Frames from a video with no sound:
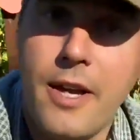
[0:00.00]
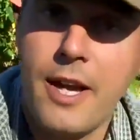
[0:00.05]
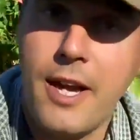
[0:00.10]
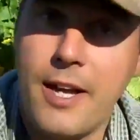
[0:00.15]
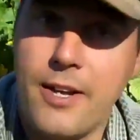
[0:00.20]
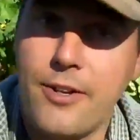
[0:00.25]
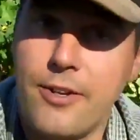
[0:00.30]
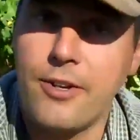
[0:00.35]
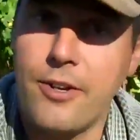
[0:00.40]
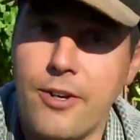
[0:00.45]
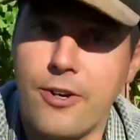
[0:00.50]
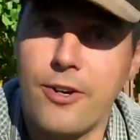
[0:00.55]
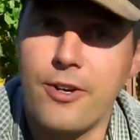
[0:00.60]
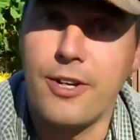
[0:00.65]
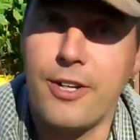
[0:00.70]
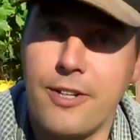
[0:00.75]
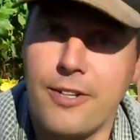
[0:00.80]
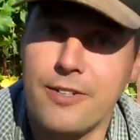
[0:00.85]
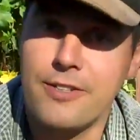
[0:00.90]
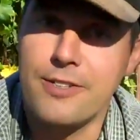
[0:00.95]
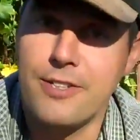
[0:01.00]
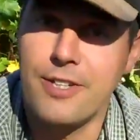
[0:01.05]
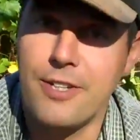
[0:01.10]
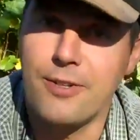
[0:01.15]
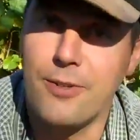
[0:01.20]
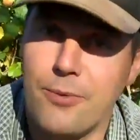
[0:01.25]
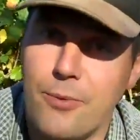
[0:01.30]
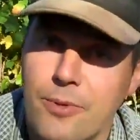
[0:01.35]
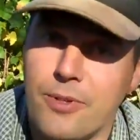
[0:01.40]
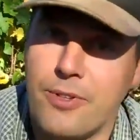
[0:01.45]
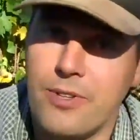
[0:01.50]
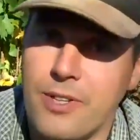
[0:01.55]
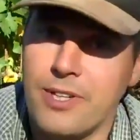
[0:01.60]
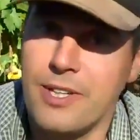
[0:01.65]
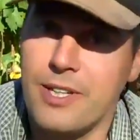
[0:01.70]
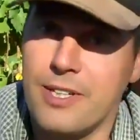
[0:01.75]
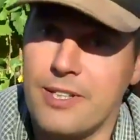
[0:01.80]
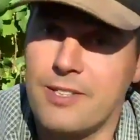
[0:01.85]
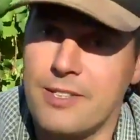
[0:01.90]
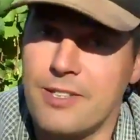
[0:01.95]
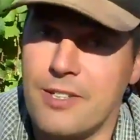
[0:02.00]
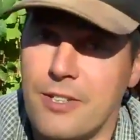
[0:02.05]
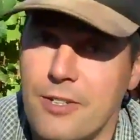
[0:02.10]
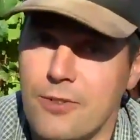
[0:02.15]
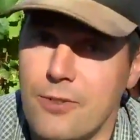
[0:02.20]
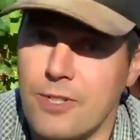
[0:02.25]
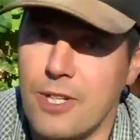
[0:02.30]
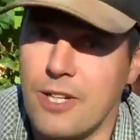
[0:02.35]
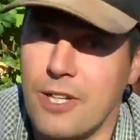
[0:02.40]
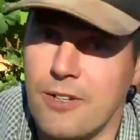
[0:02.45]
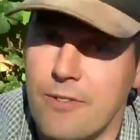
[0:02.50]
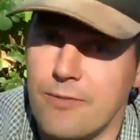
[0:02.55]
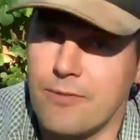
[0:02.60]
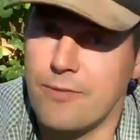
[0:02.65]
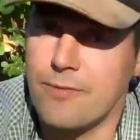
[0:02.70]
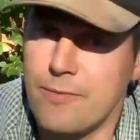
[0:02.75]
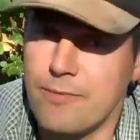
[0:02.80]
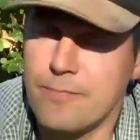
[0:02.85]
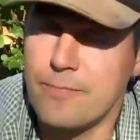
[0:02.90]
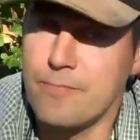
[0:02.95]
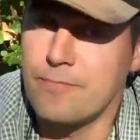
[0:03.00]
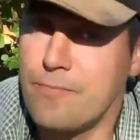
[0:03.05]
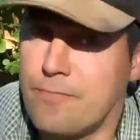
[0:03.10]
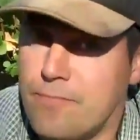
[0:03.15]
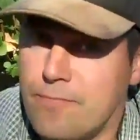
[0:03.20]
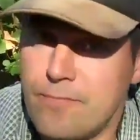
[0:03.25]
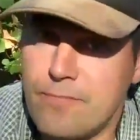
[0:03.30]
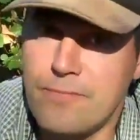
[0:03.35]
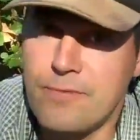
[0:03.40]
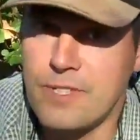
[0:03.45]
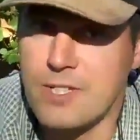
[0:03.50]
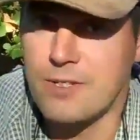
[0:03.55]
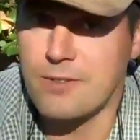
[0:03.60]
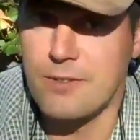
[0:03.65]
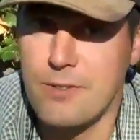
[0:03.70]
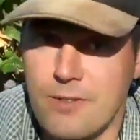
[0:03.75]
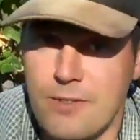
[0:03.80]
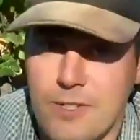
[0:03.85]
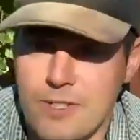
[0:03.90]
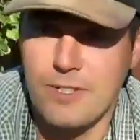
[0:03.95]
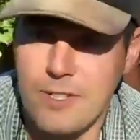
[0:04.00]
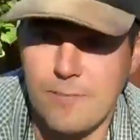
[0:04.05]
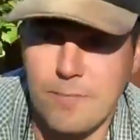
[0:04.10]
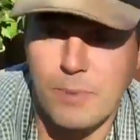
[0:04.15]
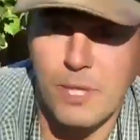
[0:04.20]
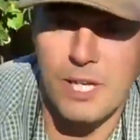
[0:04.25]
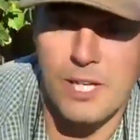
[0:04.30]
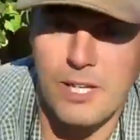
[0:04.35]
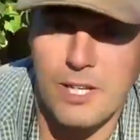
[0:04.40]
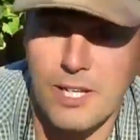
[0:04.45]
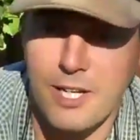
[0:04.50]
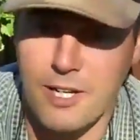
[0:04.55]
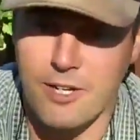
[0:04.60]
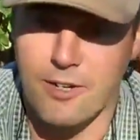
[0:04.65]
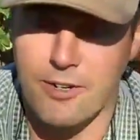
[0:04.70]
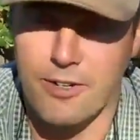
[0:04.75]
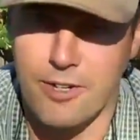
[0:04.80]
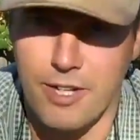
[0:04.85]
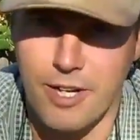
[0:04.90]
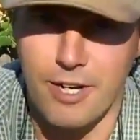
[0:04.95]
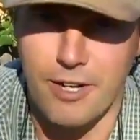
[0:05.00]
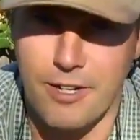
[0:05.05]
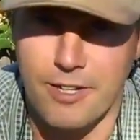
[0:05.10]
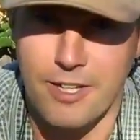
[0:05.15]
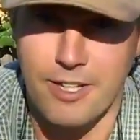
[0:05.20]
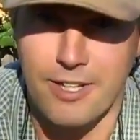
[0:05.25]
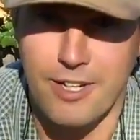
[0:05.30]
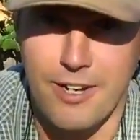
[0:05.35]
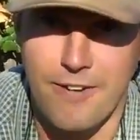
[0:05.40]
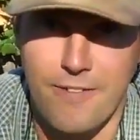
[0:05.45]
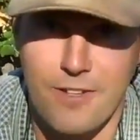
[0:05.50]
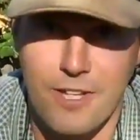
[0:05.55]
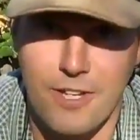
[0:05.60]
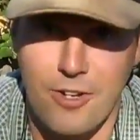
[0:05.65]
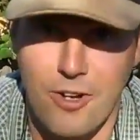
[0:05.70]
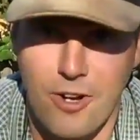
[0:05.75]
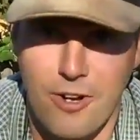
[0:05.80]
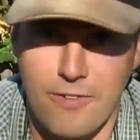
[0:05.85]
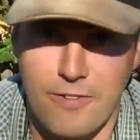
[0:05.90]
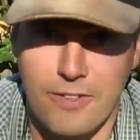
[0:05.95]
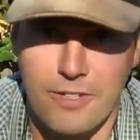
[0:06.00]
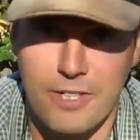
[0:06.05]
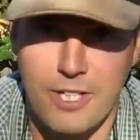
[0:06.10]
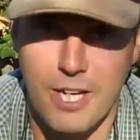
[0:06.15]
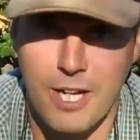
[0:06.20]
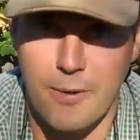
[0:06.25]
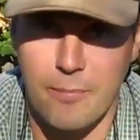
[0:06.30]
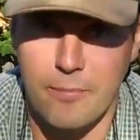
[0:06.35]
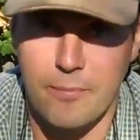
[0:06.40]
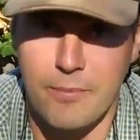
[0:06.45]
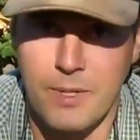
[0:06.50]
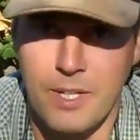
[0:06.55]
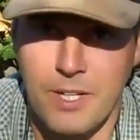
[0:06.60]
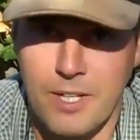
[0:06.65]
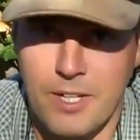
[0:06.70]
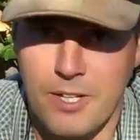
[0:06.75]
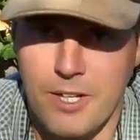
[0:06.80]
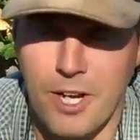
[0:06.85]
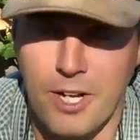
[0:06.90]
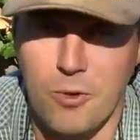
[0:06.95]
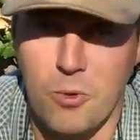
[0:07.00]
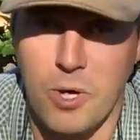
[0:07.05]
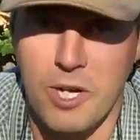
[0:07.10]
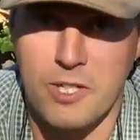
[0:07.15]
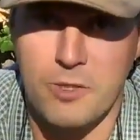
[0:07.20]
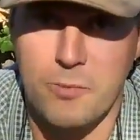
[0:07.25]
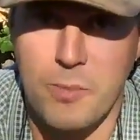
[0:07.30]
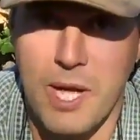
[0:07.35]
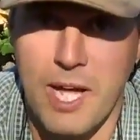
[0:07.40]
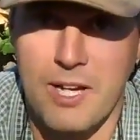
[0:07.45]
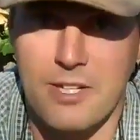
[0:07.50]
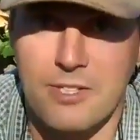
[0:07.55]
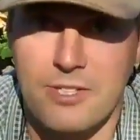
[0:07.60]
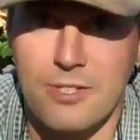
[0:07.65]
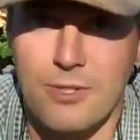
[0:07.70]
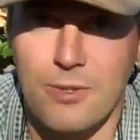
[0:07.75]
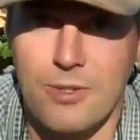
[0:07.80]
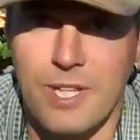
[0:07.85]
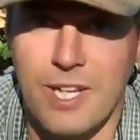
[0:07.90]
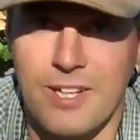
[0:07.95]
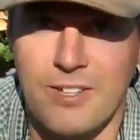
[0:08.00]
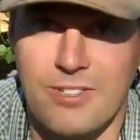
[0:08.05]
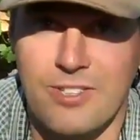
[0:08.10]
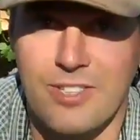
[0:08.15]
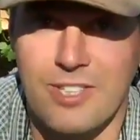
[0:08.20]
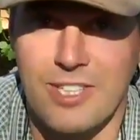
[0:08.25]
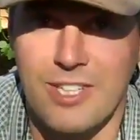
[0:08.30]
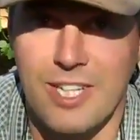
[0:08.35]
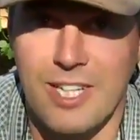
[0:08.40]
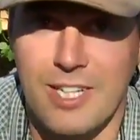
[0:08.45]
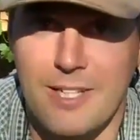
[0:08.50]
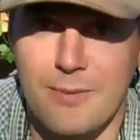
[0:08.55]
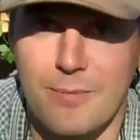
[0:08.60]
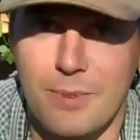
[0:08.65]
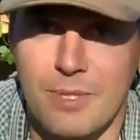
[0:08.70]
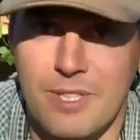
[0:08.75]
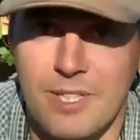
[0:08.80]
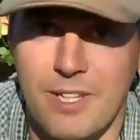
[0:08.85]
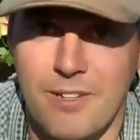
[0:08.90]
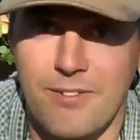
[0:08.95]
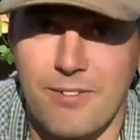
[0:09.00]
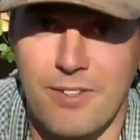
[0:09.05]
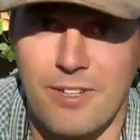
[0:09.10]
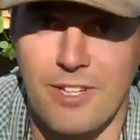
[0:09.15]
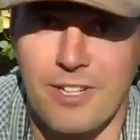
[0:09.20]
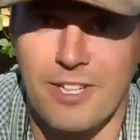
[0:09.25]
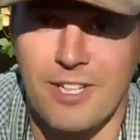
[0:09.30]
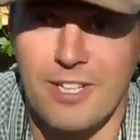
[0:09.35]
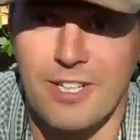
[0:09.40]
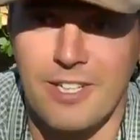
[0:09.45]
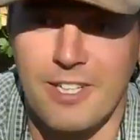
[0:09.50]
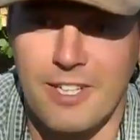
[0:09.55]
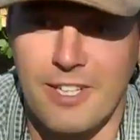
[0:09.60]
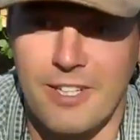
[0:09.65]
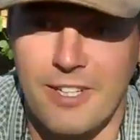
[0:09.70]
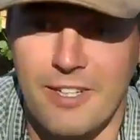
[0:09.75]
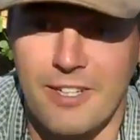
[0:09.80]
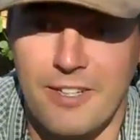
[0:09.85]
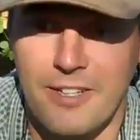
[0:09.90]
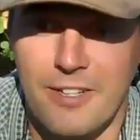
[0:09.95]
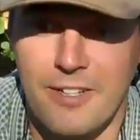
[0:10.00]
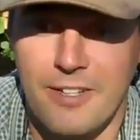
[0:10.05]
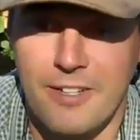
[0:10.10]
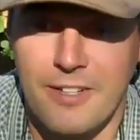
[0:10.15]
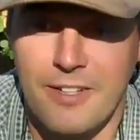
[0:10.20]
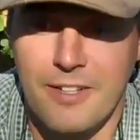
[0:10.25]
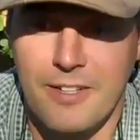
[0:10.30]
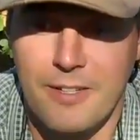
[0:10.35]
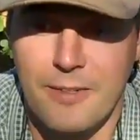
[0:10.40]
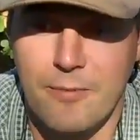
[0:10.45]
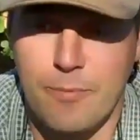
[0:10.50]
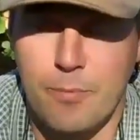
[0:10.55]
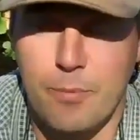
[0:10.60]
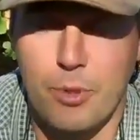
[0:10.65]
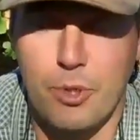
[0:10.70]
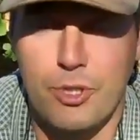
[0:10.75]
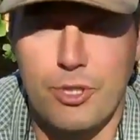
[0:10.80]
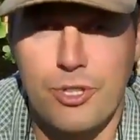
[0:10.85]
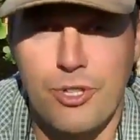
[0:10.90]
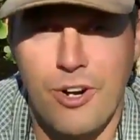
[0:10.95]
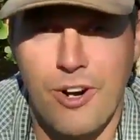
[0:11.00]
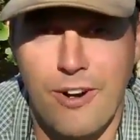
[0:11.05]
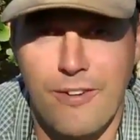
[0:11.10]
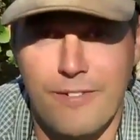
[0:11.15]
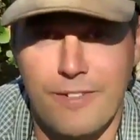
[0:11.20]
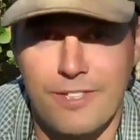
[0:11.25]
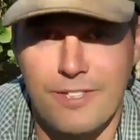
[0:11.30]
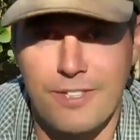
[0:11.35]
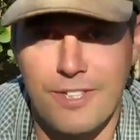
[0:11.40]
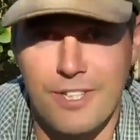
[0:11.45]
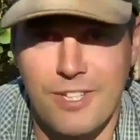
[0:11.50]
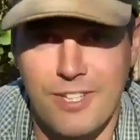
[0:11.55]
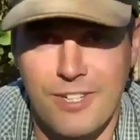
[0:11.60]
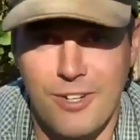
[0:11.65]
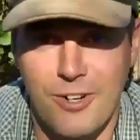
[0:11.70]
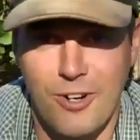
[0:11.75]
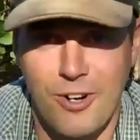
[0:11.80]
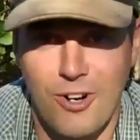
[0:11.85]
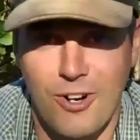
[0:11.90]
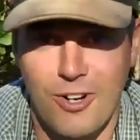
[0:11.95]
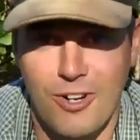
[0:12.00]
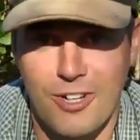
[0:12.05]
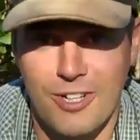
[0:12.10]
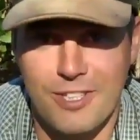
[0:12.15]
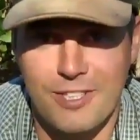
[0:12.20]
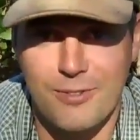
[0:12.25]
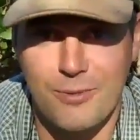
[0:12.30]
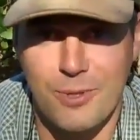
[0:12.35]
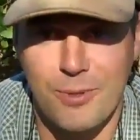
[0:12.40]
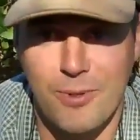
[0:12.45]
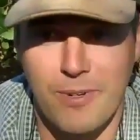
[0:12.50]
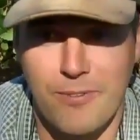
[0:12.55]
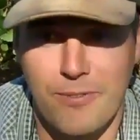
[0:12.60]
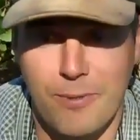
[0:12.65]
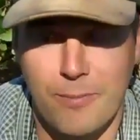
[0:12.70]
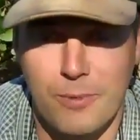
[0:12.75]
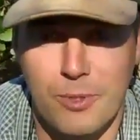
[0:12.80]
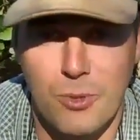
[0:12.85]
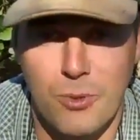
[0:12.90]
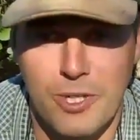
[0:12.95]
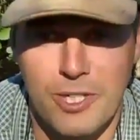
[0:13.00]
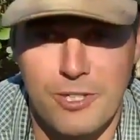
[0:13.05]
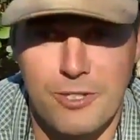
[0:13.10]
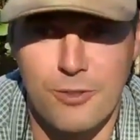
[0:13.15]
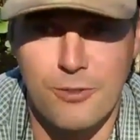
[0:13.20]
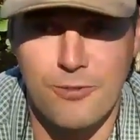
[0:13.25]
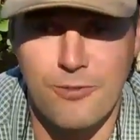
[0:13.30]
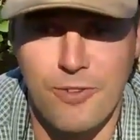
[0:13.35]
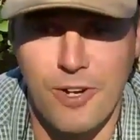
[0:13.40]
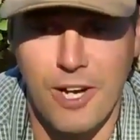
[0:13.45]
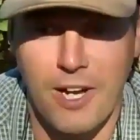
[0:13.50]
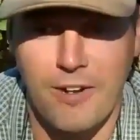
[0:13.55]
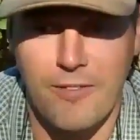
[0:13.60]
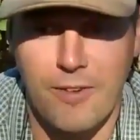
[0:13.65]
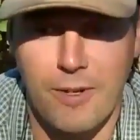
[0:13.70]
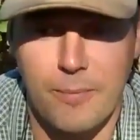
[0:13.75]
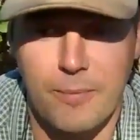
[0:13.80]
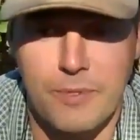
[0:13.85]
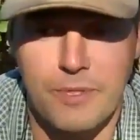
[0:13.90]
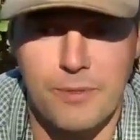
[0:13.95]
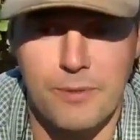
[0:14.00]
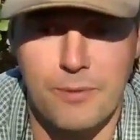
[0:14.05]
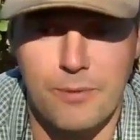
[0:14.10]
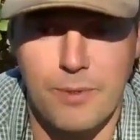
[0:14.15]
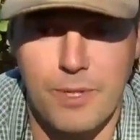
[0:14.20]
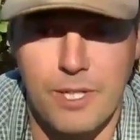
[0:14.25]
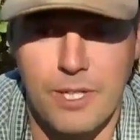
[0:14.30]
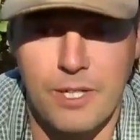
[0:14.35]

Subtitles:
had to hurry this year with the heats, kind of picking here and there and getting everything off in time. Not quite as bad as 2008, but definitely pushed harvest on us. We went from 22.5 up to